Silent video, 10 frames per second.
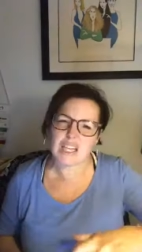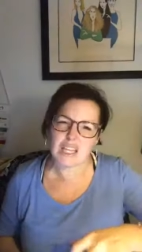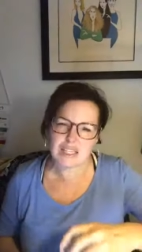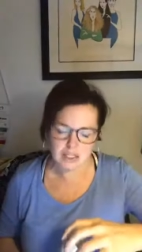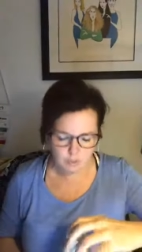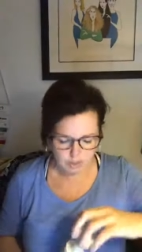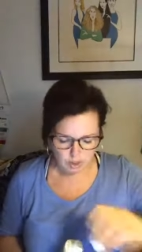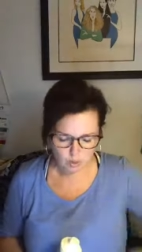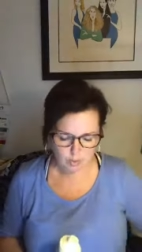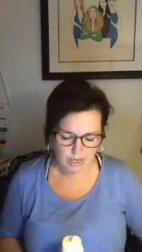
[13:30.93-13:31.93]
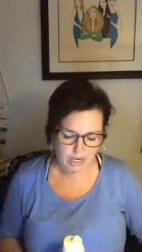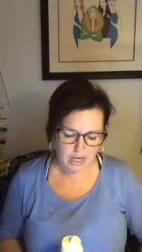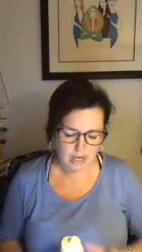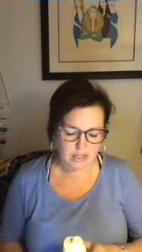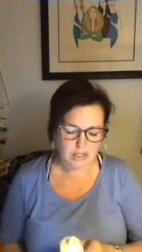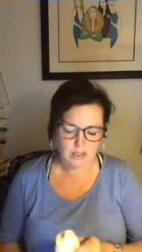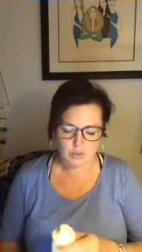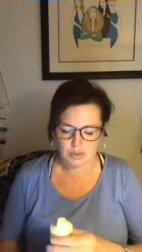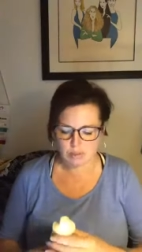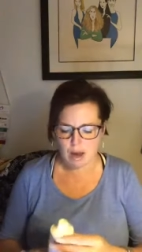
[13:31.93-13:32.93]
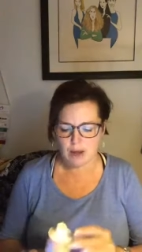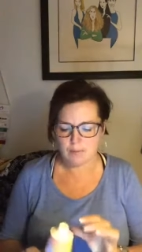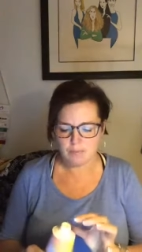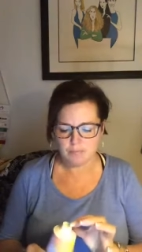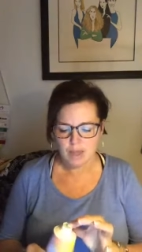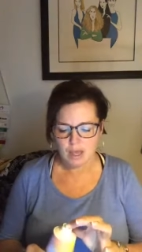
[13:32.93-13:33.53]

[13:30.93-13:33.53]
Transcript: I think this one's open. It is. This one's mine.